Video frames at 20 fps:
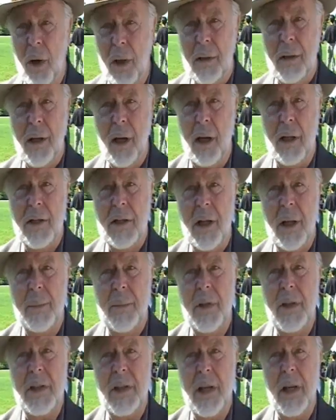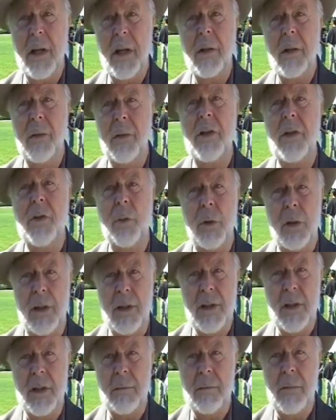one concept is
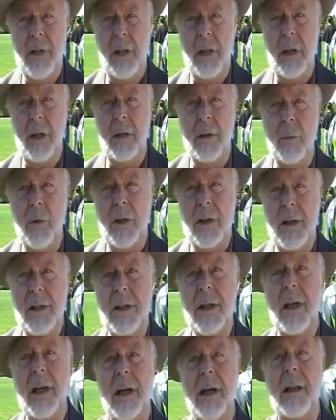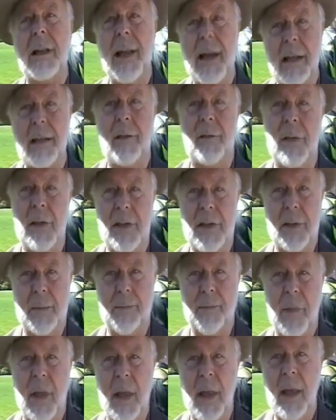individualism, and the other one is collectivism.
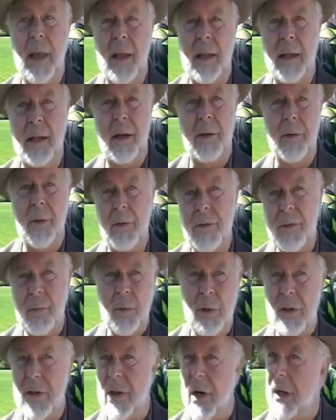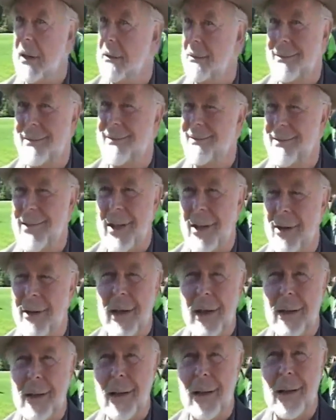Now, those words aren't, you know,
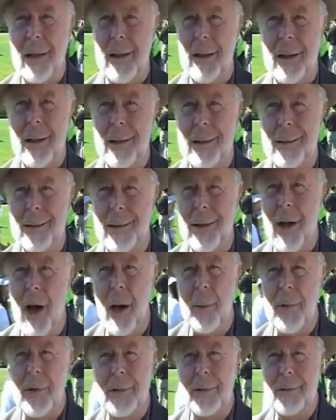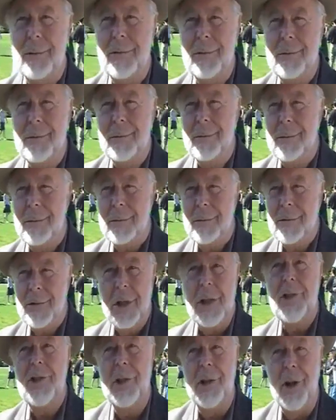in the common
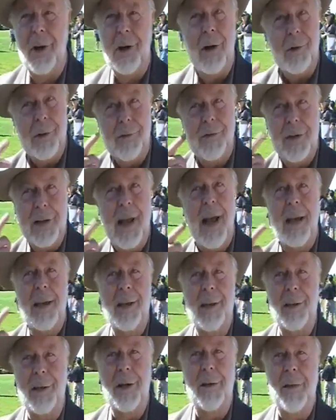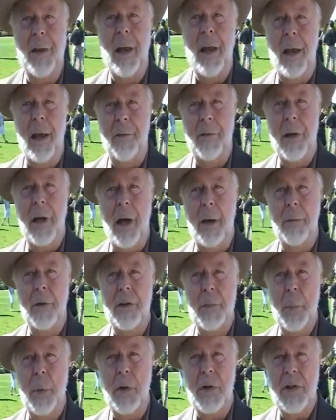dictionary or the vernacular of the
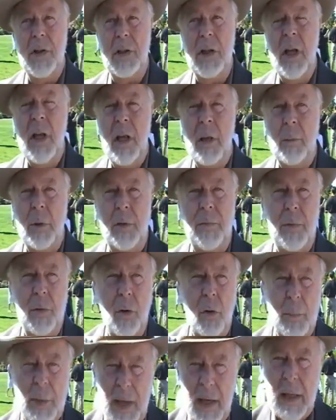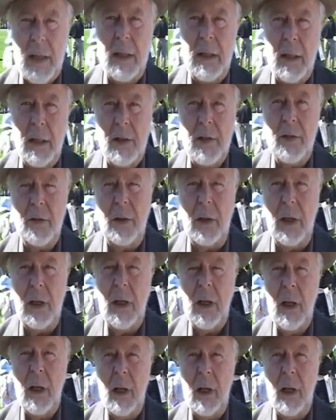average person. But if you go back in history